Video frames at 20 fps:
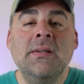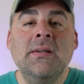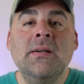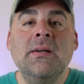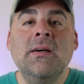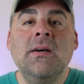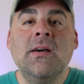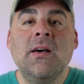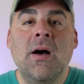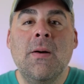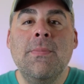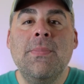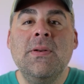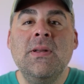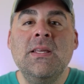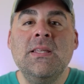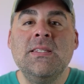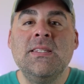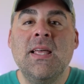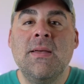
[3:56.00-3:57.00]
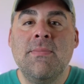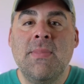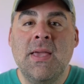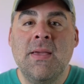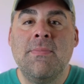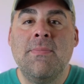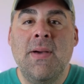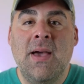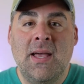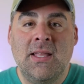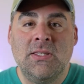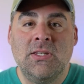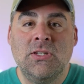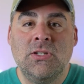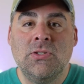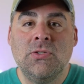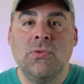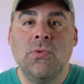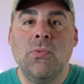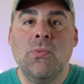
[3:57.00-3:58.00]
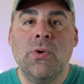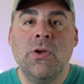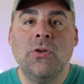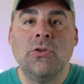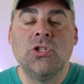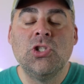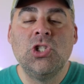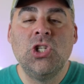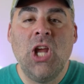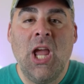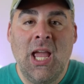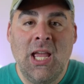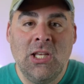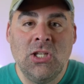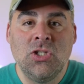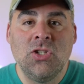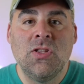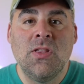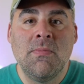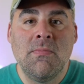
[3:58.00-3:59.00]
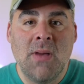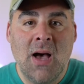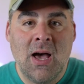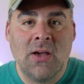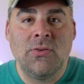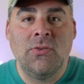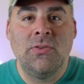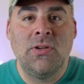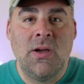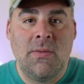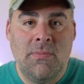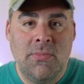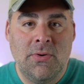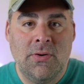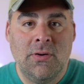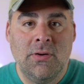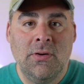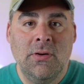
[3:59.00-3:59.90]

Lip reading: companies that make beds will change the model number